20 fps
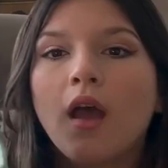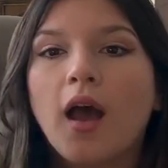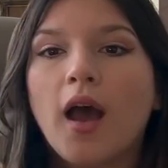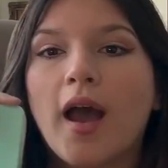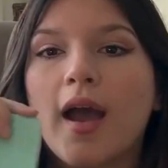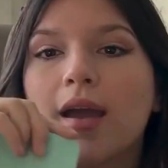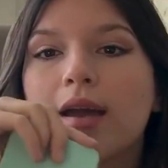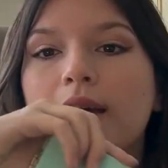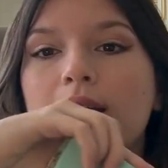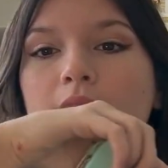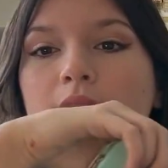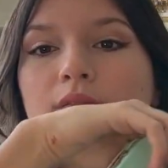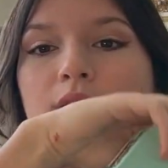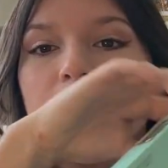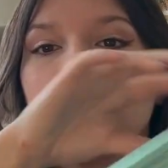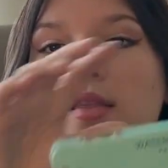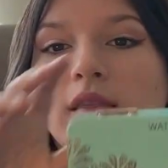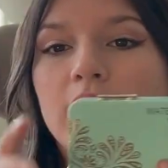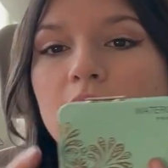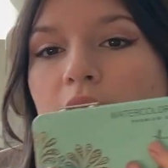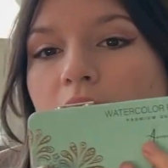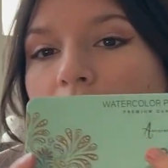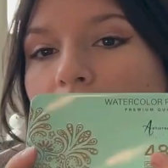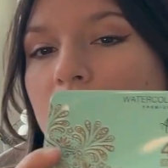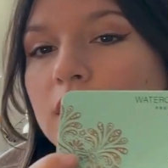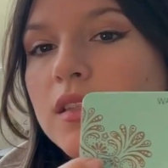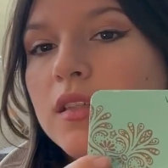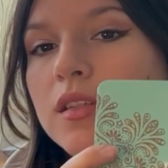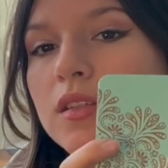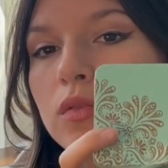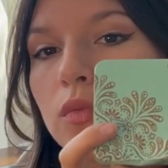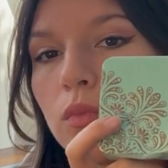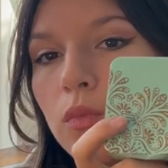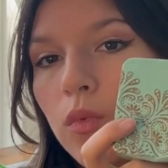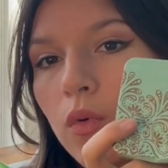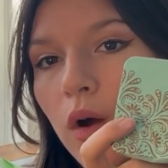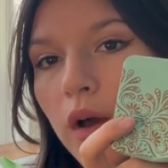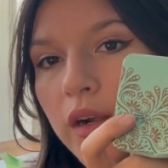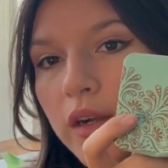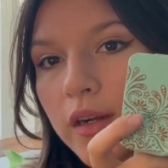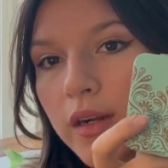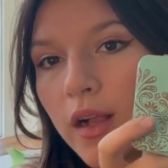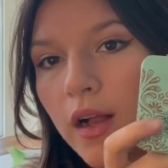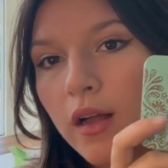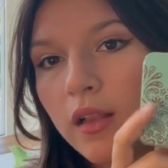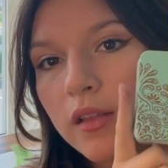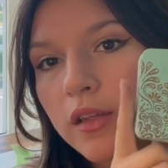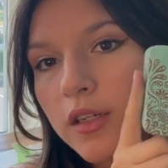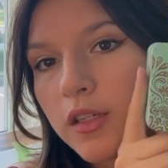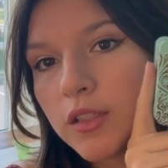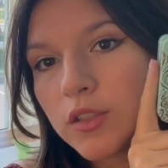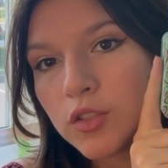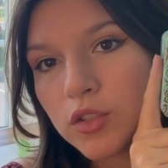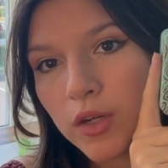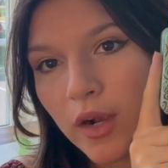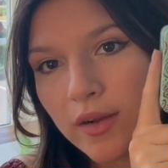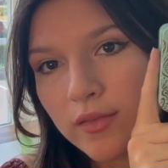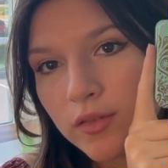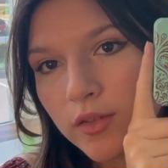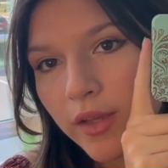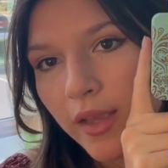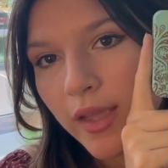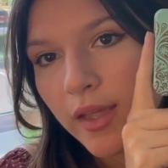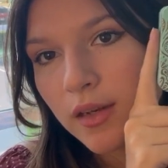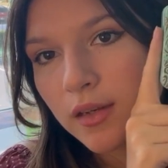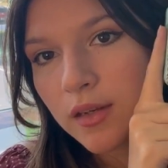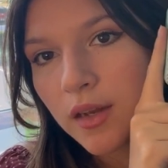I have this watercolor travel kit